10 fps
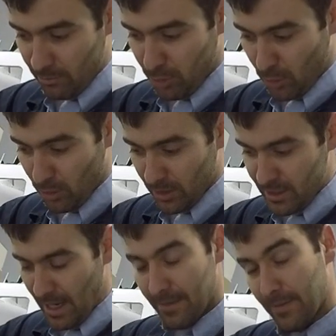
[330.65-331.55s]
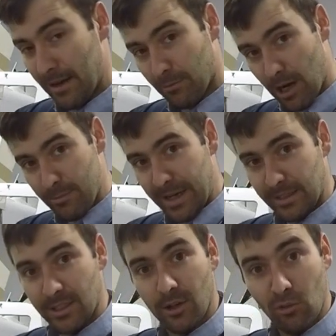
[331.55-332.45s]
poorly and that right
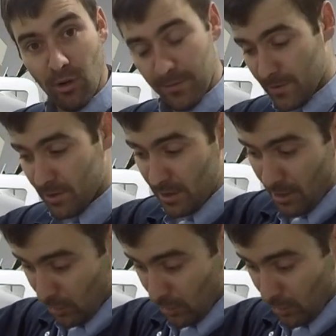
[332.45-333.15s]
magneto runs the